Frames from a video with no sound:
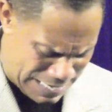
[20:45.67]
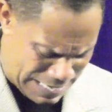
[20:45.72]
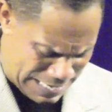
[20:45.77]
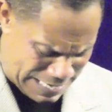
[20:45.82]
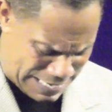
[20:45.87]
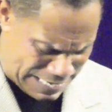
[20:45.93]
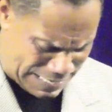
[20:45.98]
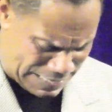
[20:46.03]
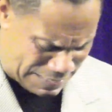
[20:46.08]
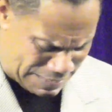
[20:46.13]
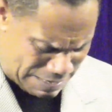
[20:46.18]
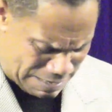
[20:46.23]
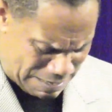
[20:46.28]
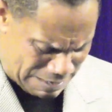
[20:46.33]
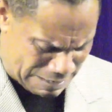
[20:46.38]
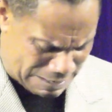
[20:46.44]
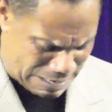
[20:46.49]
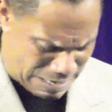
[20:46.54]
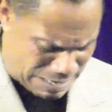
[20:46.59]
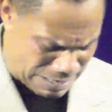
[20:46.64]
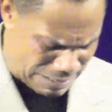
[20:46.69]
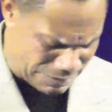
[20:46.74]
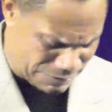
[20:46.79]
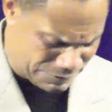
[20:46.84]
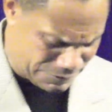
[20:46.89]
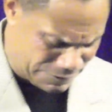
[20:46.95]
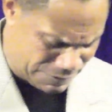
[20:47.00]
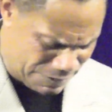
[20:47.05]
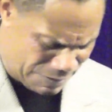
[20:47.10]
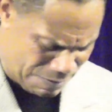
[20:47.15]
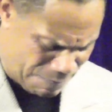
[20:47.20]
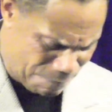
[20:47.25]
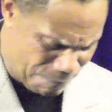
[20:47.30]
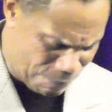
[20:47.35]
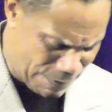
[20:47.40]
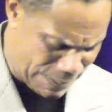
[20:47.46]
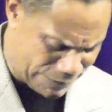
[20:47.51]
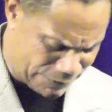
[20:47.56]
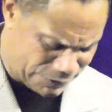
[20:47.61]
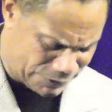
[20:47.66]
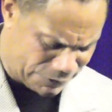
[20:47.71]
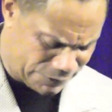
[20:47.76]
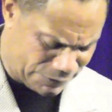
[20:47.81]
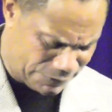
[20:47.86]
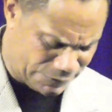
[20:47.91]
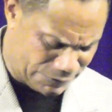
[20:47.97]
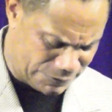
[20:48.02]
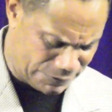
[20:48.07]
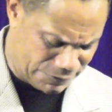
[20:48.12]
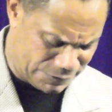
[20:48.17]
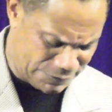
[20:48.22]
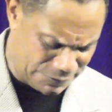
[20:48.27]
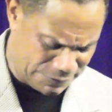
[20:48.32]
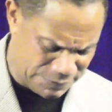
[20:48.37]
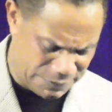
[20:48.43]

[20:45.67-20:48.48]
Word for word: in God's presence.